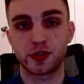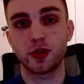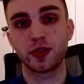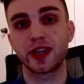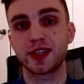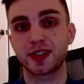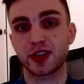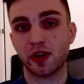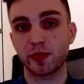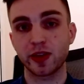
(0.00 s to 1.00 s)
So ladies and
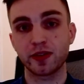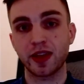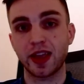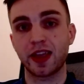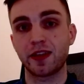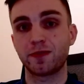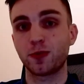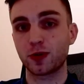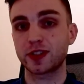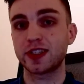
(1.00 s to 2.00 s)
gentlemen, a
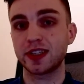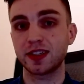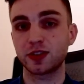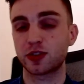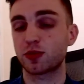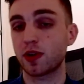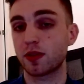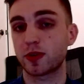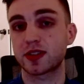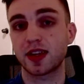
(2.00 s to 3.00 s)
14 to
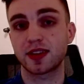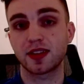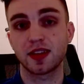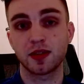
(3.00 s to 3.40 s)
20%